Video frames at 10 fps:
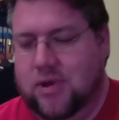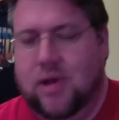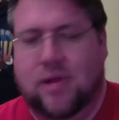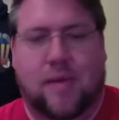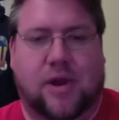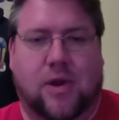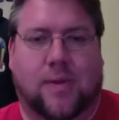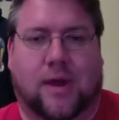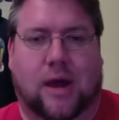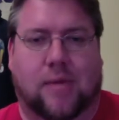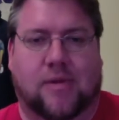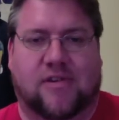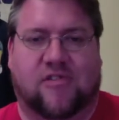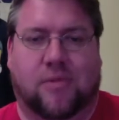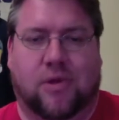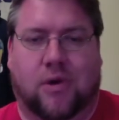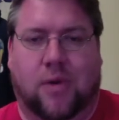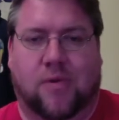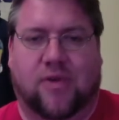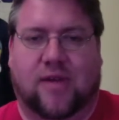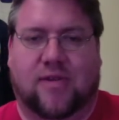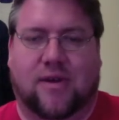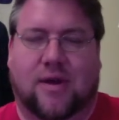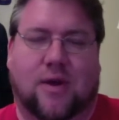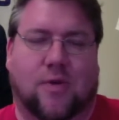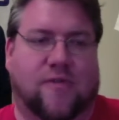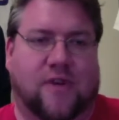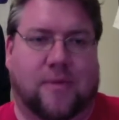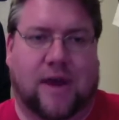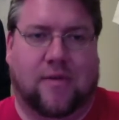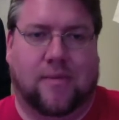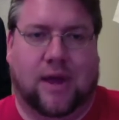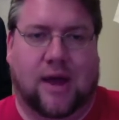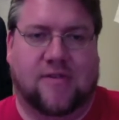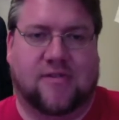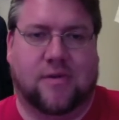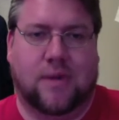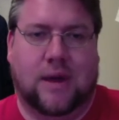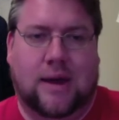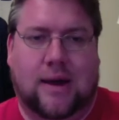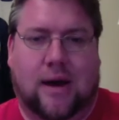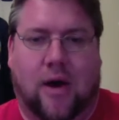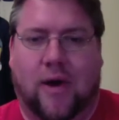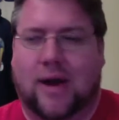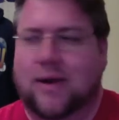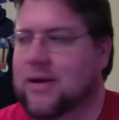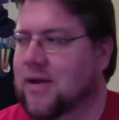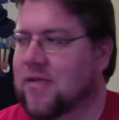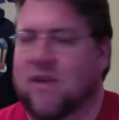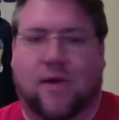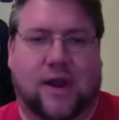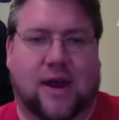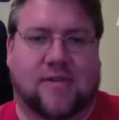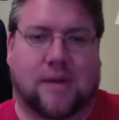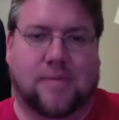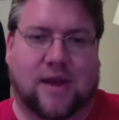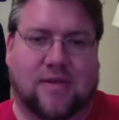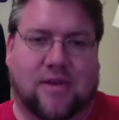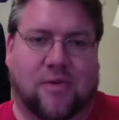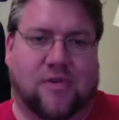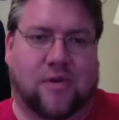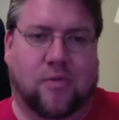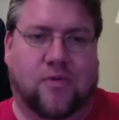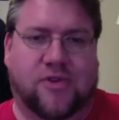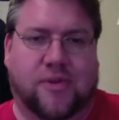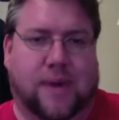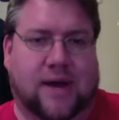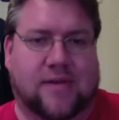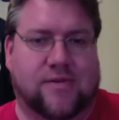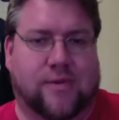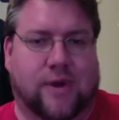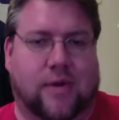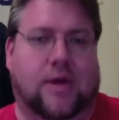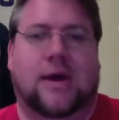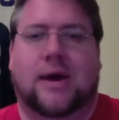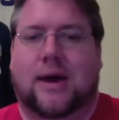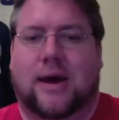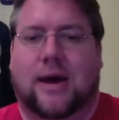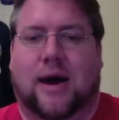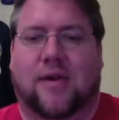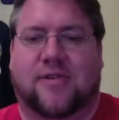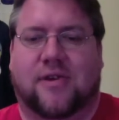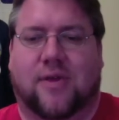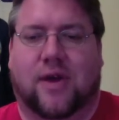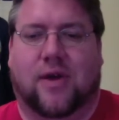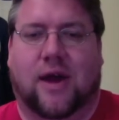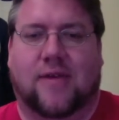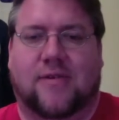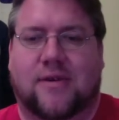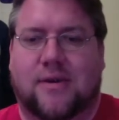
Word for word: Let me know in the comment section below. I always like to hear the feedback from you guys. So, all right, until the next update, until we start moving some boxes around, I'll see you later, guys.